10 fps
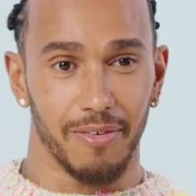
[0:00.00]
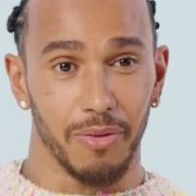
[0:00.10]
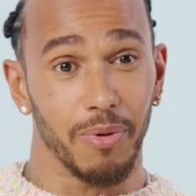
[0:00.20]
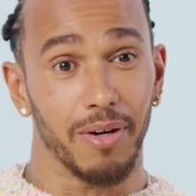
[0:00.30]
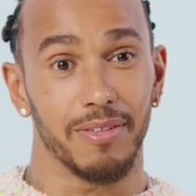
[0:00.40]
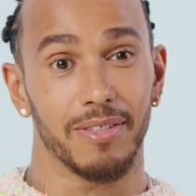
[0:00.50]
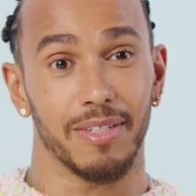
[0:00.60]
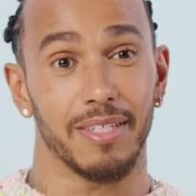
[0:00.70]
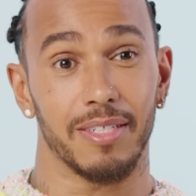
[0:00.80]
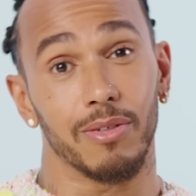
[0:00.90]
of the world.
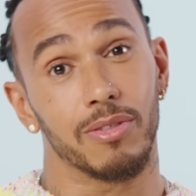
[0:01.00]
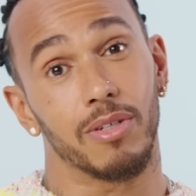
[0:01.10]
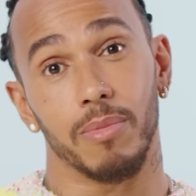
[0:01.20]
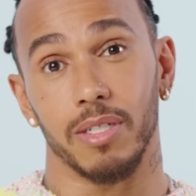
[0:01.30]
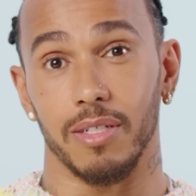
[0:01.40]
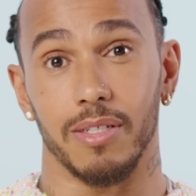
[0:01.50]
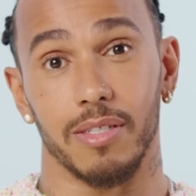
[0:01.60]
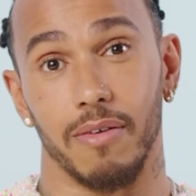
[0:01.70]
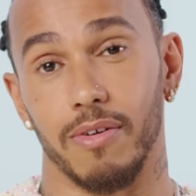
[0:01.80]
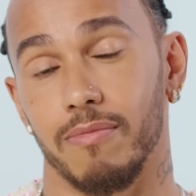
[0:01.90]
So there's still so much to
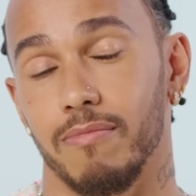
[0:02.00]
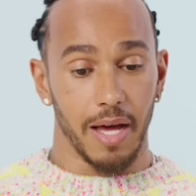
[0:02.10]
discover.